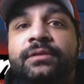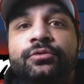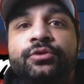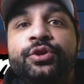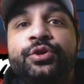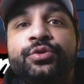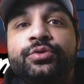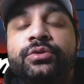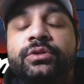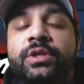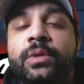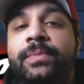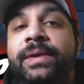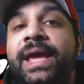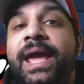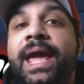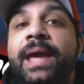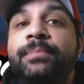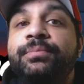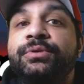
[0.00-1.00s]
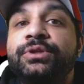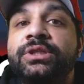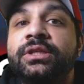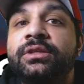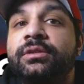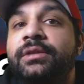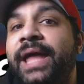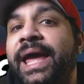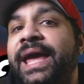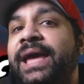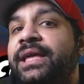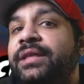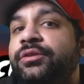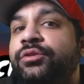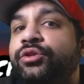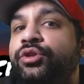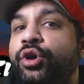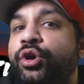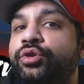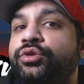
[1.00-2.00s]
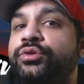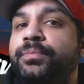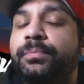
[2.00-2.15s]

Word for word: Luke to be able to land those